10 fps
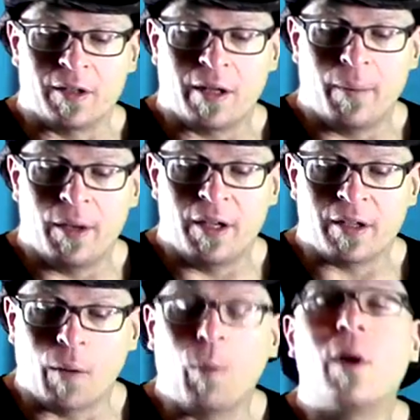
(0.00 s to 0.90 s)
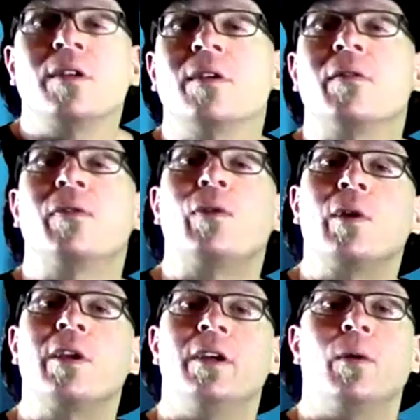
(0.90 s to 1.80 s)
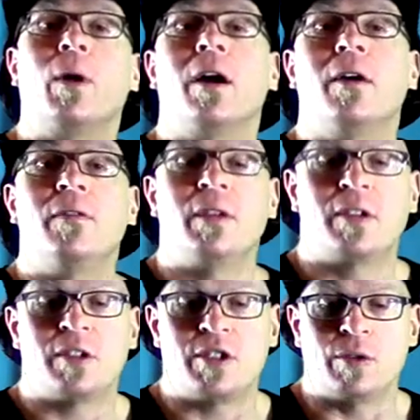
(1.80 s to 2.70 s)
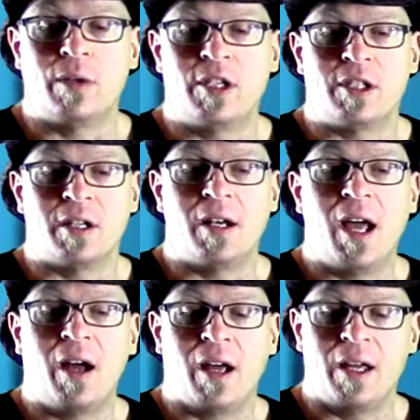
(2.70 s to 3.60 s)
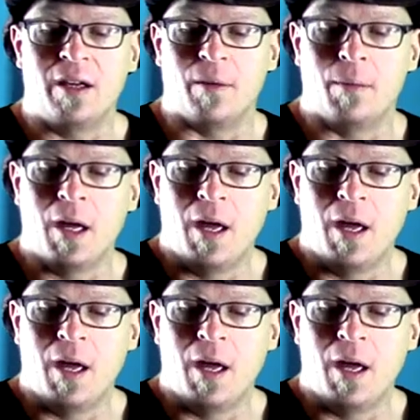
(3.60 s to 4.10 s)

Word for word: some of this I wasn't fully aware of in the situation, and now I am.